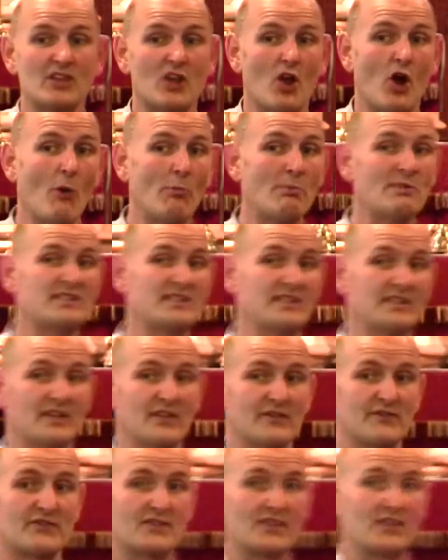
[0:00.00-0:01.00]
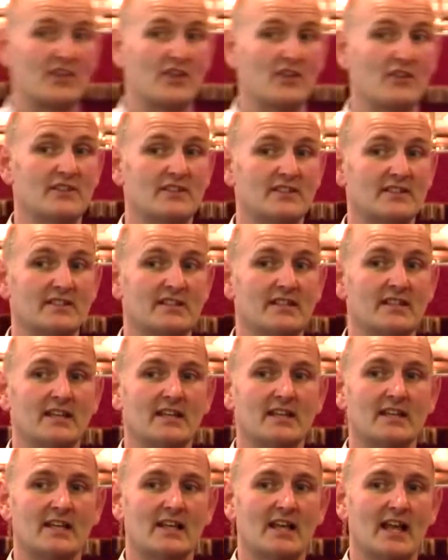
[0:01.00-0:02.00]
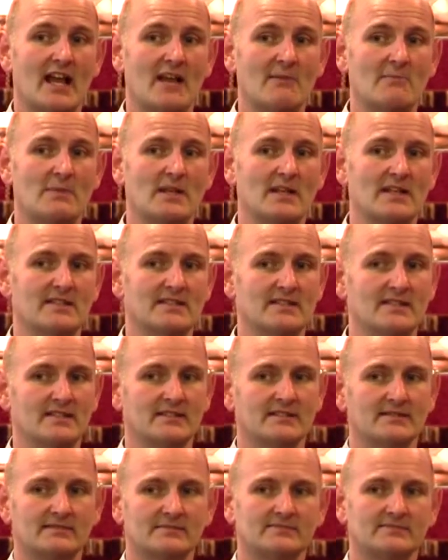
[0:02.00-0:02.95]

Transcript: the opposite of security and blessing.